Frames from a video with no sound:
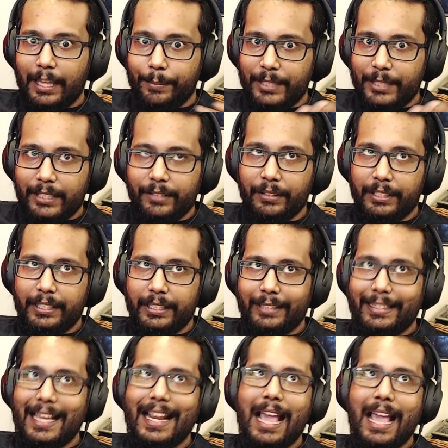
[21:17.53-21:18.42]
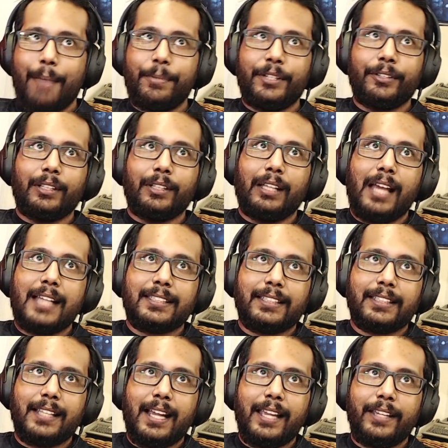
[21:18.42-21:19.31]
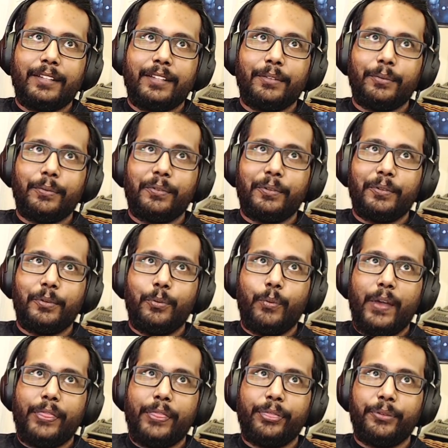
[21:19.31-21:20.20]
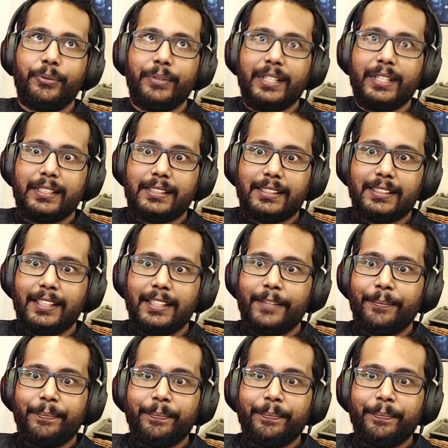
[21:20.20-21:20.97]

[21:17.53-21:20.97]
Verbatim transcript: I mean, did that happen to the last guy who went through this?